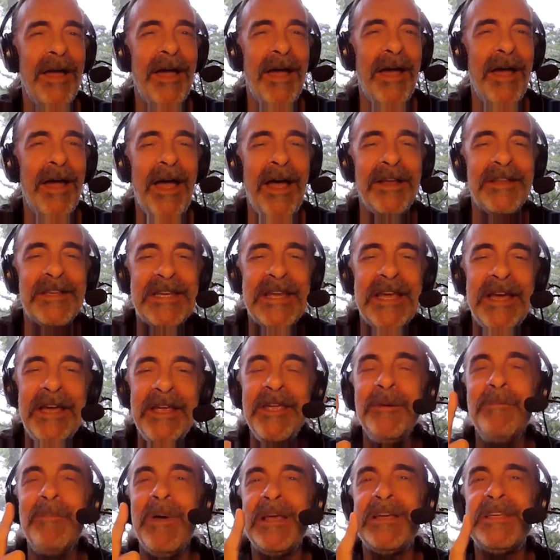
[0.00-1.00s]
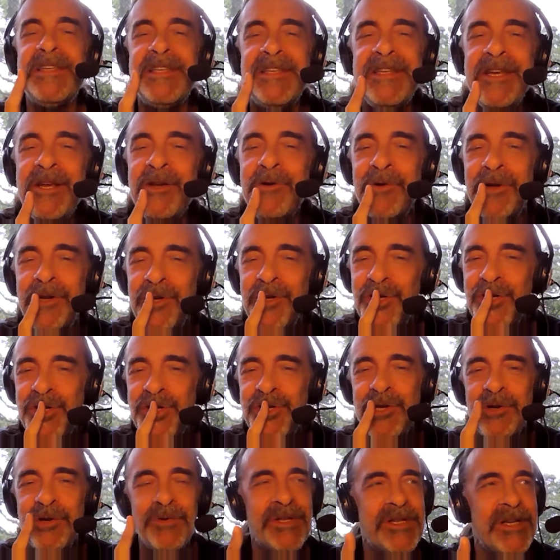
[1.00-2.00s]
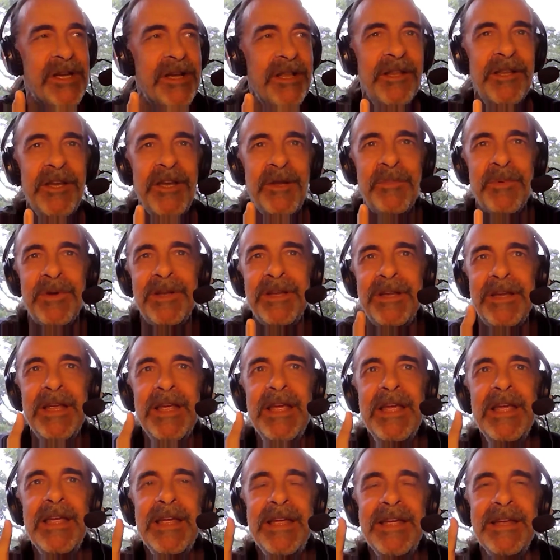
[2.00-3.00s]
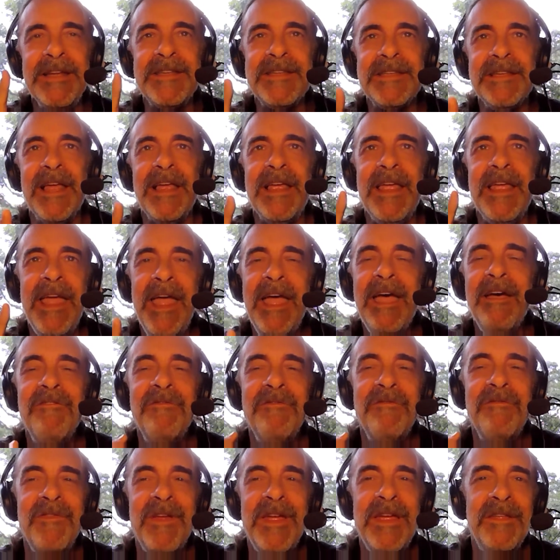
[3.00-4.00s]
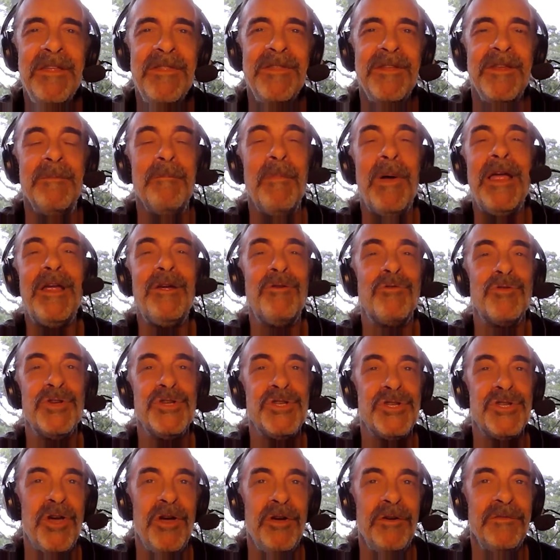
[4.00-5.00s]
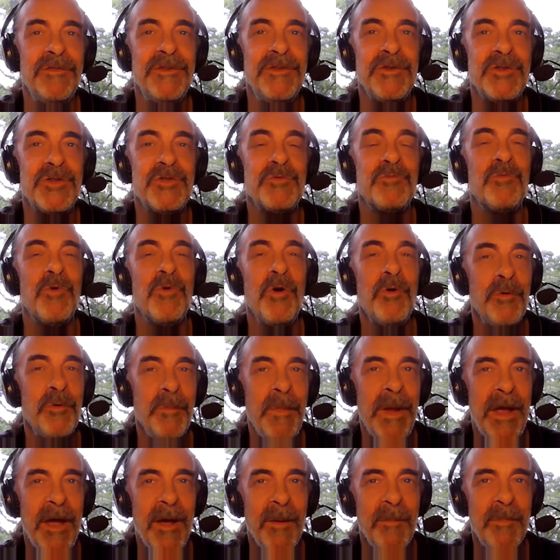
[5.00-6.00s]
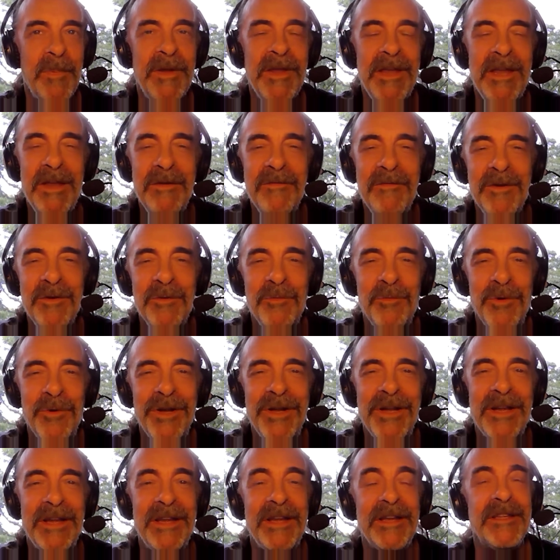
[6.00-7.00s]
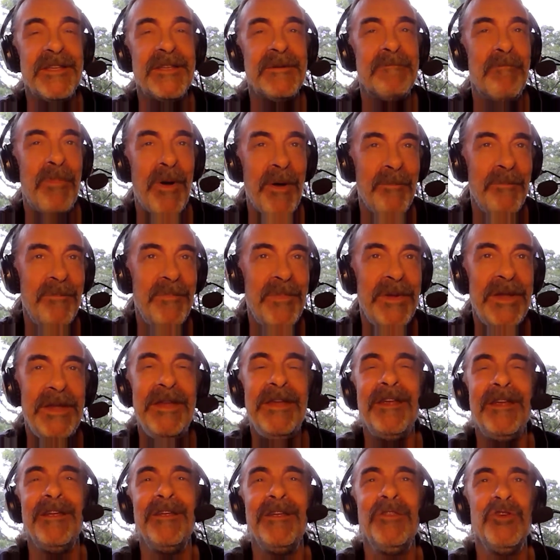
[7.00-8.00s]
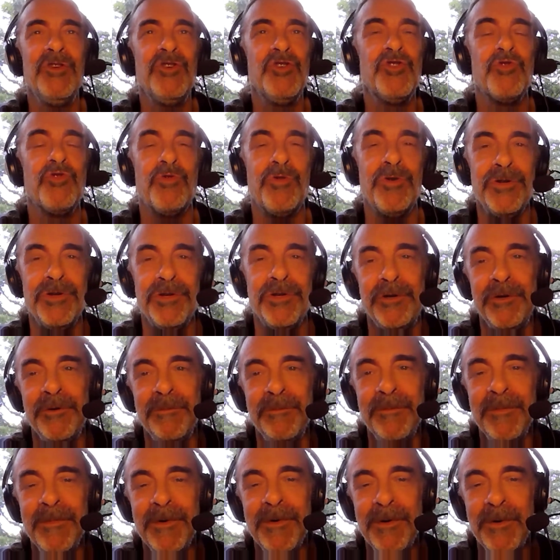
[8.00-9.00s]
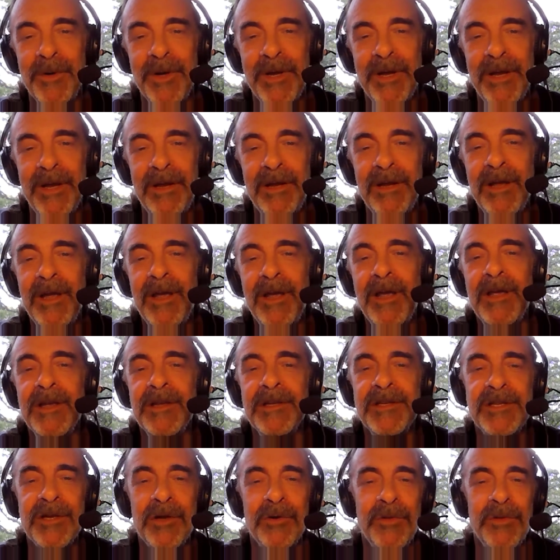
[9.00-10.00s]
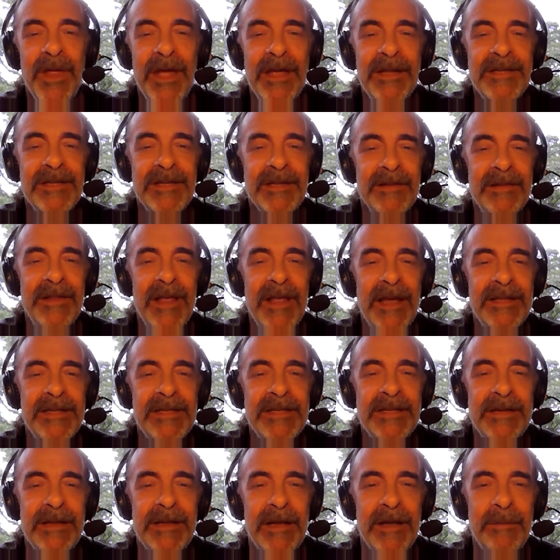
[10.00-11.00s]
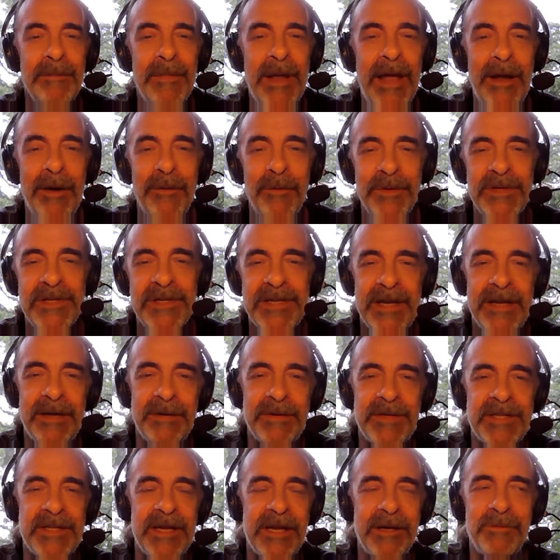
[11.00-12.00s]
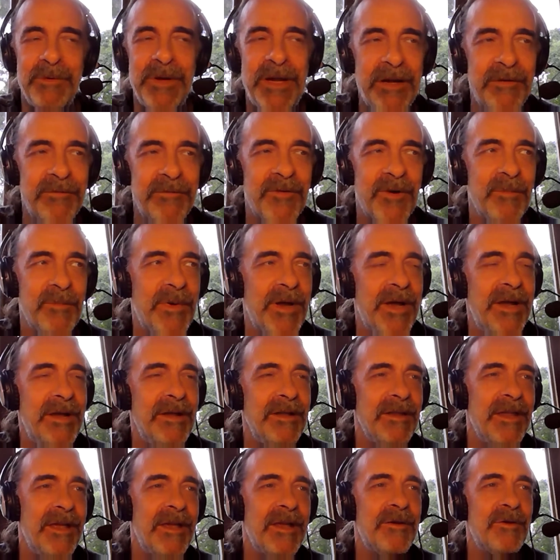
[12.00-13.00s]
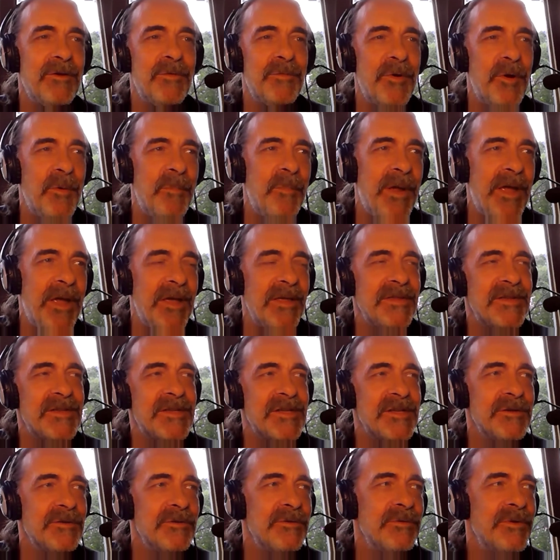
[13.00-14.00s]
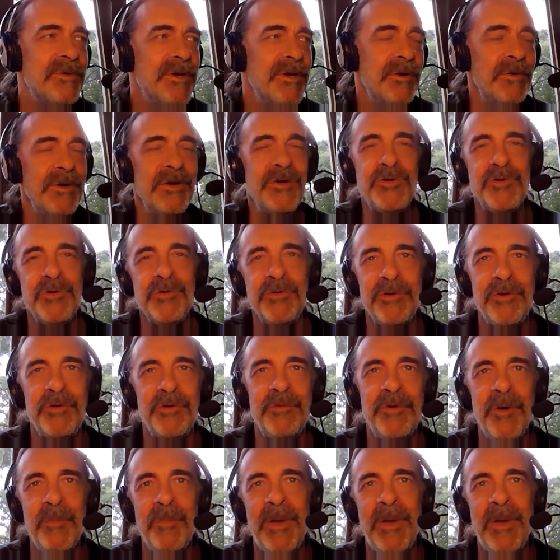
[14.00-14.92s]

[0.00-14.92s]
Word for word: economy. I'll tell you my secret. Shh, don't tell anybody. It's like have faith in Microsoft's roadmap, even when it gets bumpy in the short term. Okay, so that's how I was saying, segueing from my like career path to or intro to career